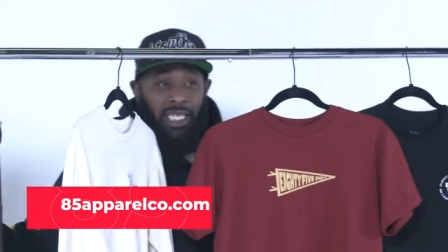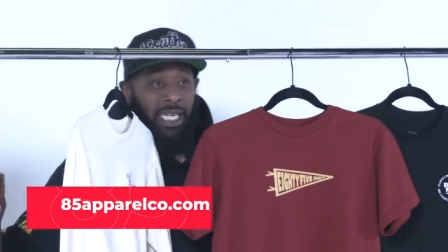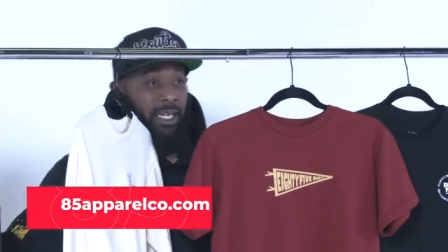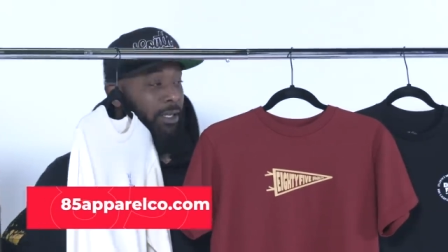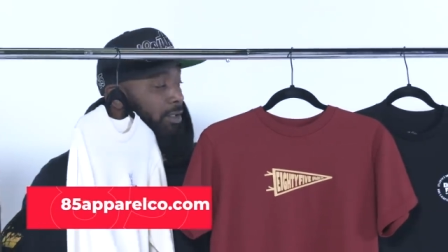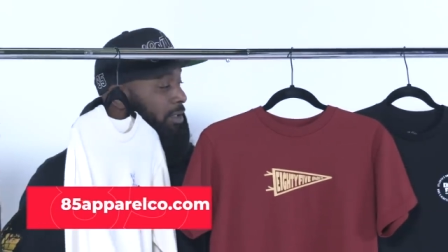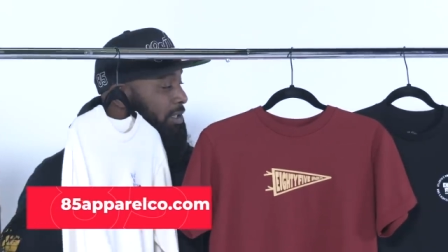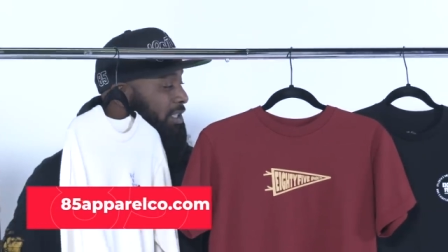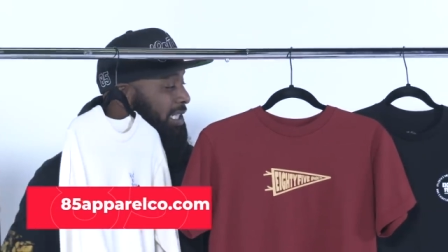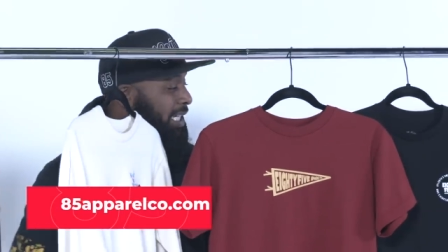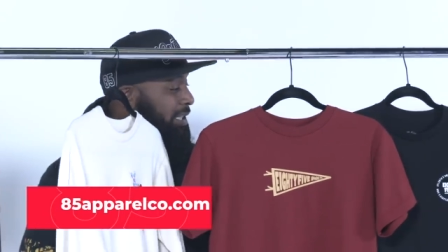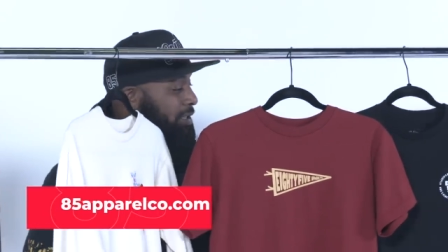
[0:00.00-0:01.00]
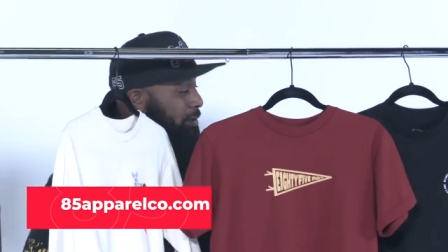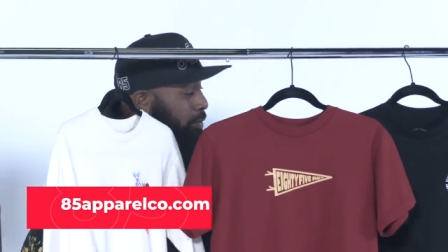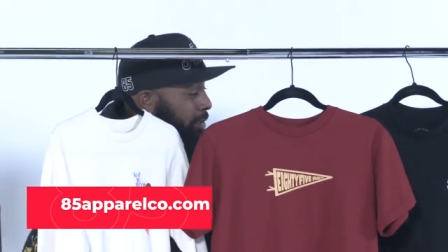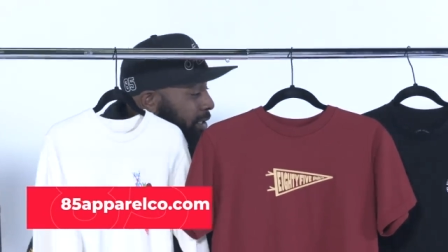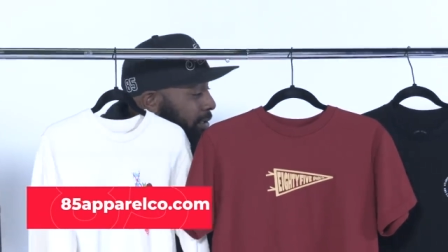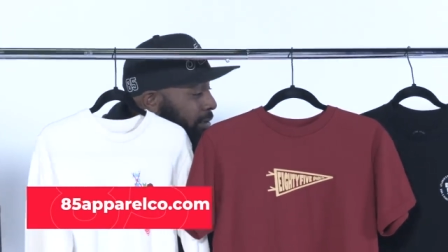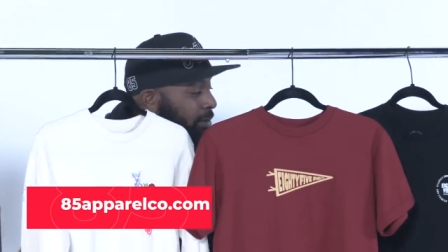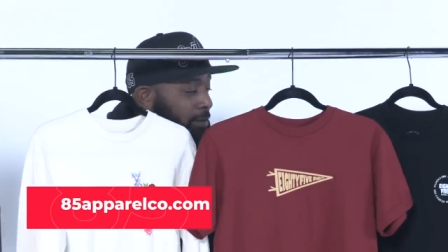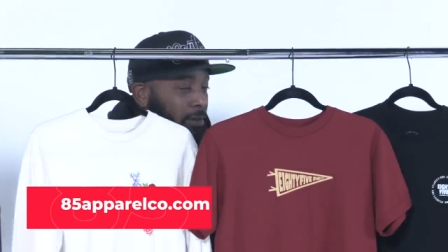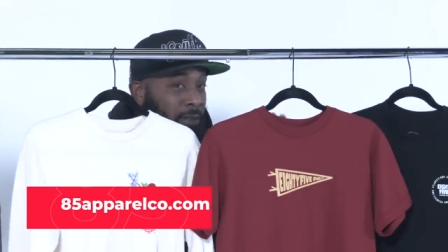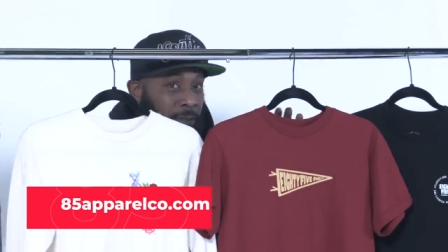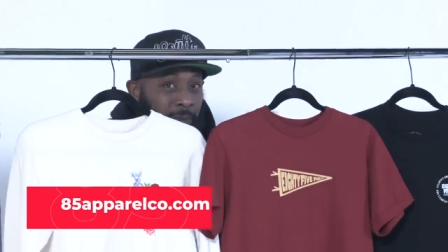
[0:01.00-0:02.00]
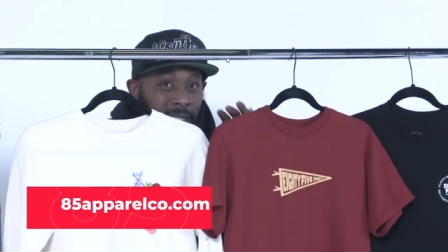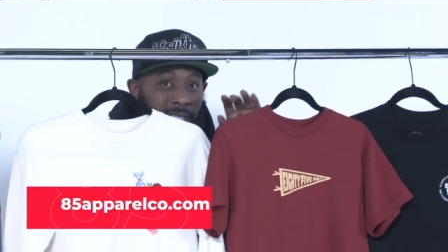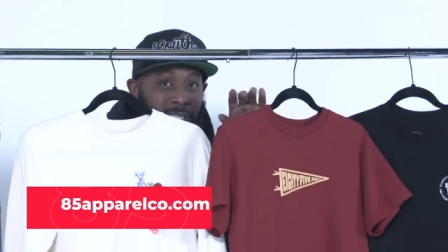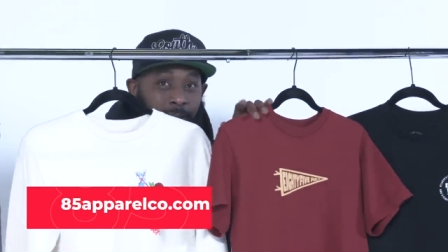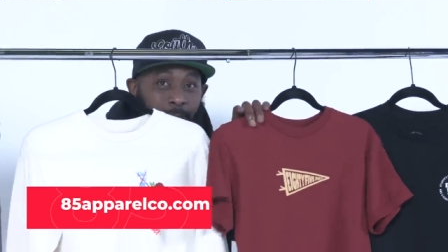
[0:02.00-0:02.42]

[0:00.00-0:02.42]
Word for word: got all the design in the world, but this is